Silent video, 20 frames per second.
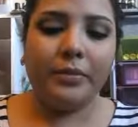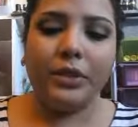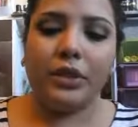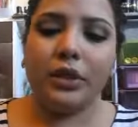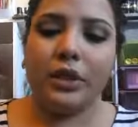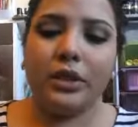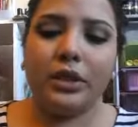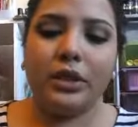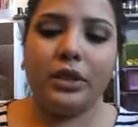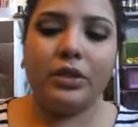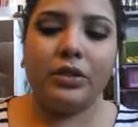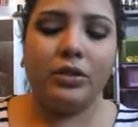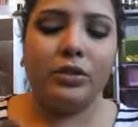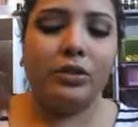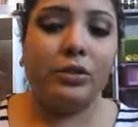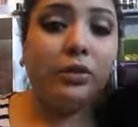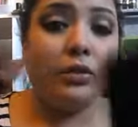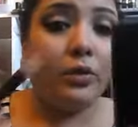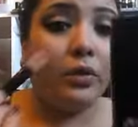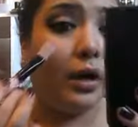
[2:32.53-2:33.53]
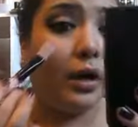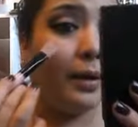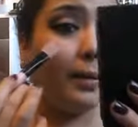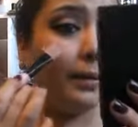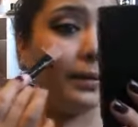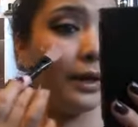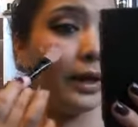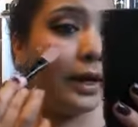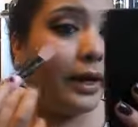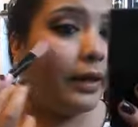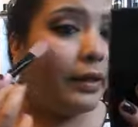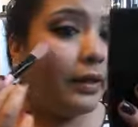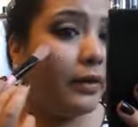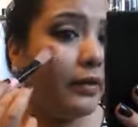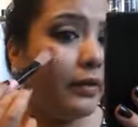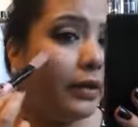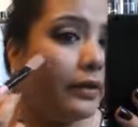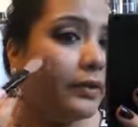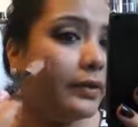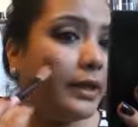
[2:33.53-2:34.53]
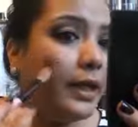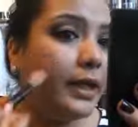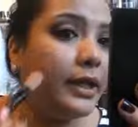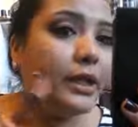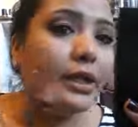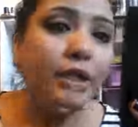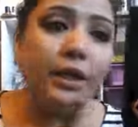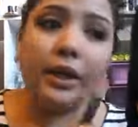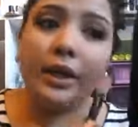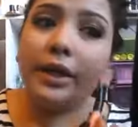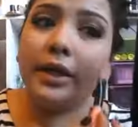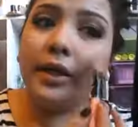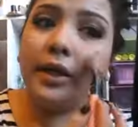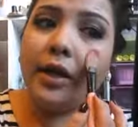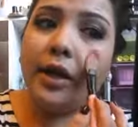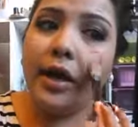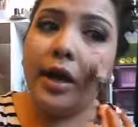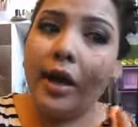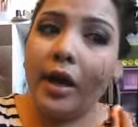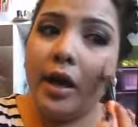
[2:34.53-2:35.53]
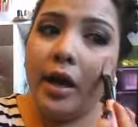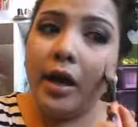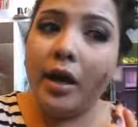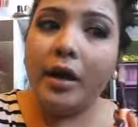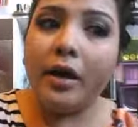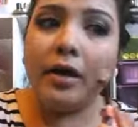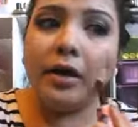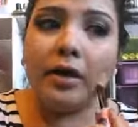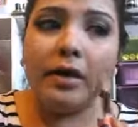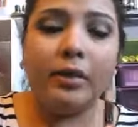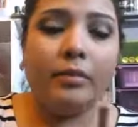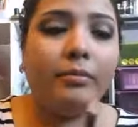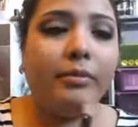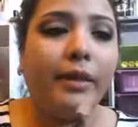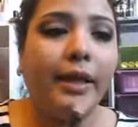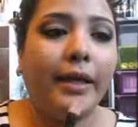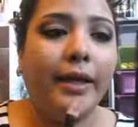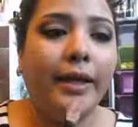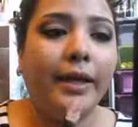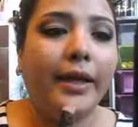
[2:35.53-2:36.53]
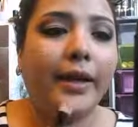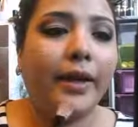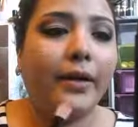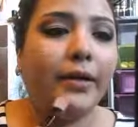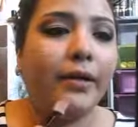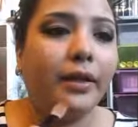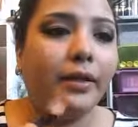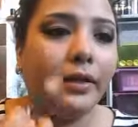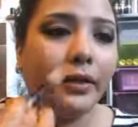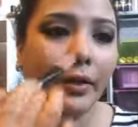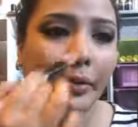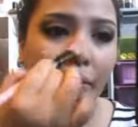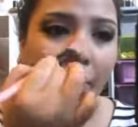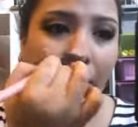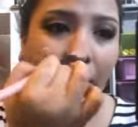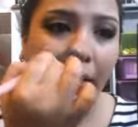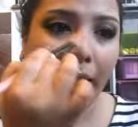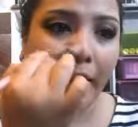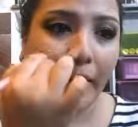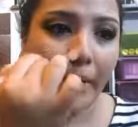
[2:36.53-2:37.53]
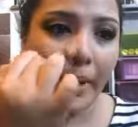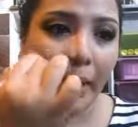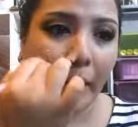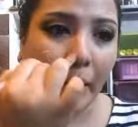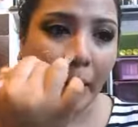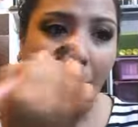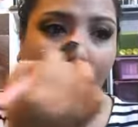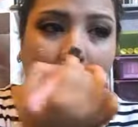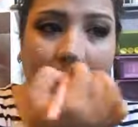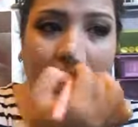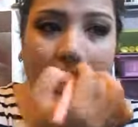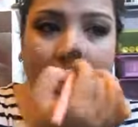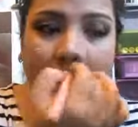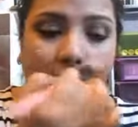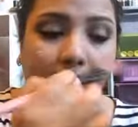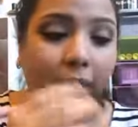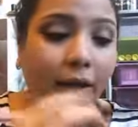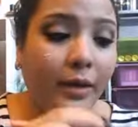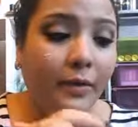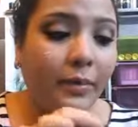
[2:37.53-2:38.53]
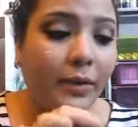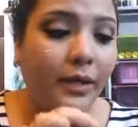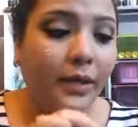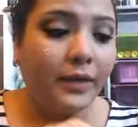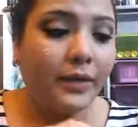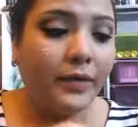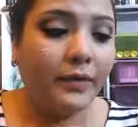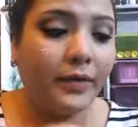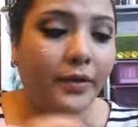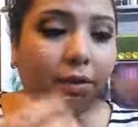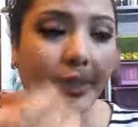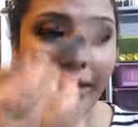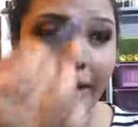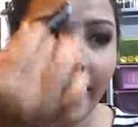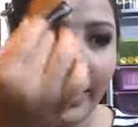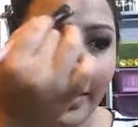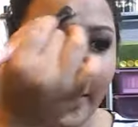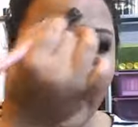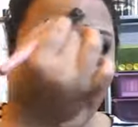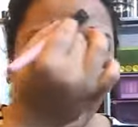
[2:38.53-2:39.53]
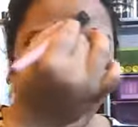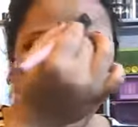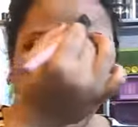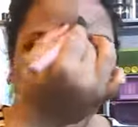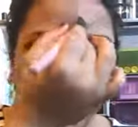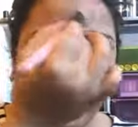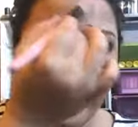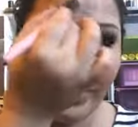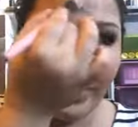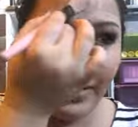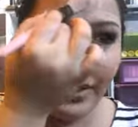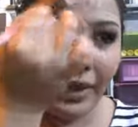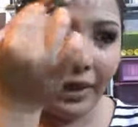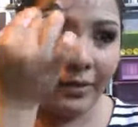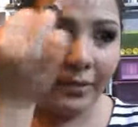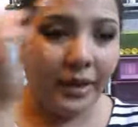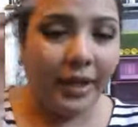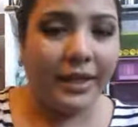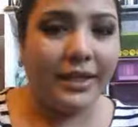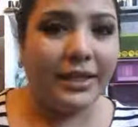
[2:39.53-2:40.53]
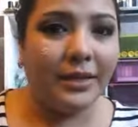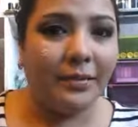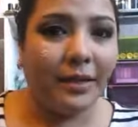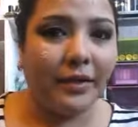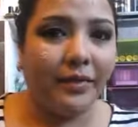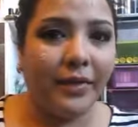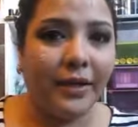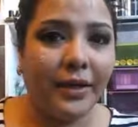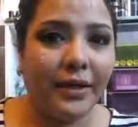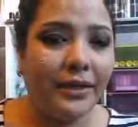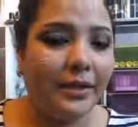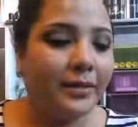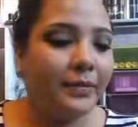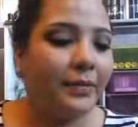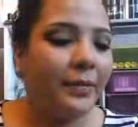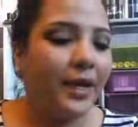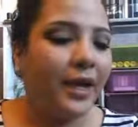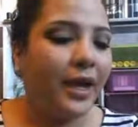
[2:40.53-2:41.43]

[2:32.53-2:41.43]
just to apply the foundation, blend it out a little bit. I like it because it feels like I'm painting my face.